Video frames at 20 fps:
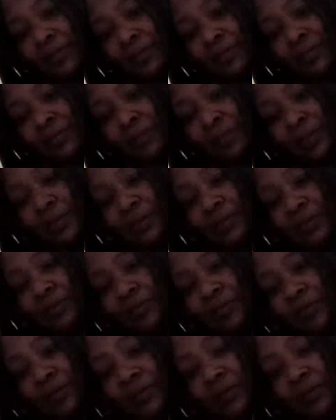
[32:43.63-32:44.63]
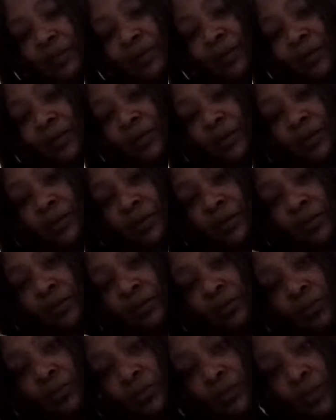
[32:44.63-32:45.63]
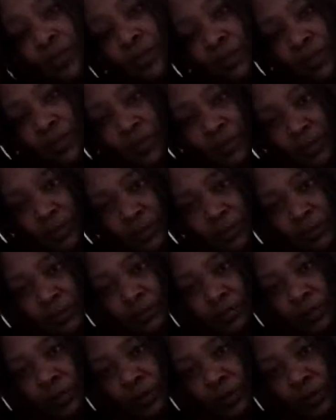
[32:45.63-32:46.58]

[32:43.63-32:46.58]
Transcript: But we are not getting it to a